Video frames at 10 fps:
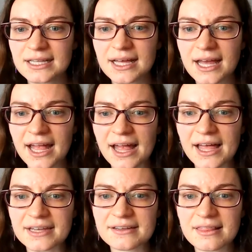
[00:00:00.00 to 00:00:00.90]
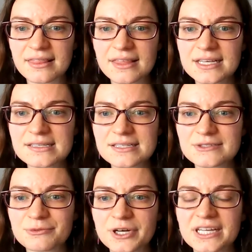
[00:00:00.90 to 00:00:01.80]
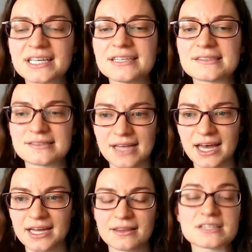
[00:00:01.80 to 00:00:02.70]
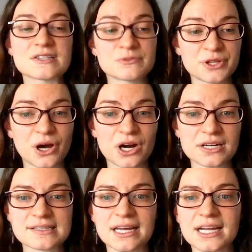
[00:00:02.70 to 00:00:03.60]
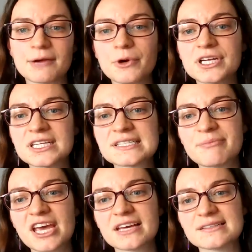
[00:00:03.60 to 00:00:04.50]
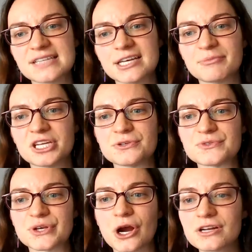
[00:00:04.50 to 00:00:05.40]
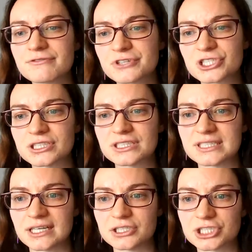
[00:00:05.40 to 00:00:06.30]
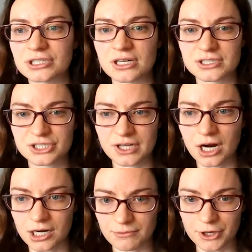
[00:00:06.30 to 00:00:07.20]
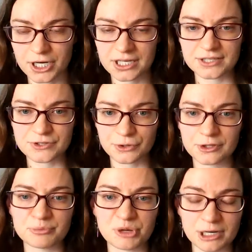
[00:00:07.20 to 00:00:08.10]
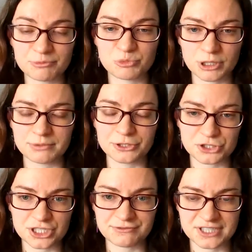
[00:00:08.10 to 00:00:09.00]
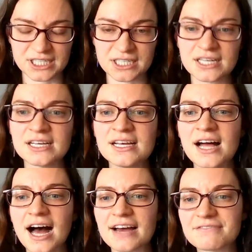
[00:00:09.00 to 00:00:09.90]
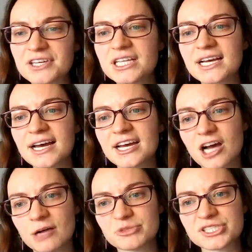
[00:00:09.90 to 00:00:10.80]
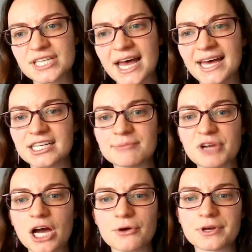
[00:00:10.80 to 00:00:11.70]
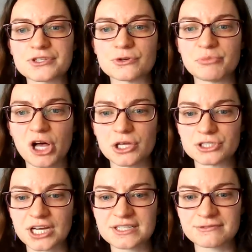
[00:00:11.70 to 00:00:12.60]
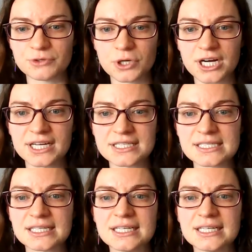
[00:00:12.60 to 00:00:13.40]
And this is what he said. This is what the artist said. I wanted to make a statement using artificial intelligence artwork, he told the Pueblo chieftain. I feel like I accomplished that, and I'm not going to apologize for it.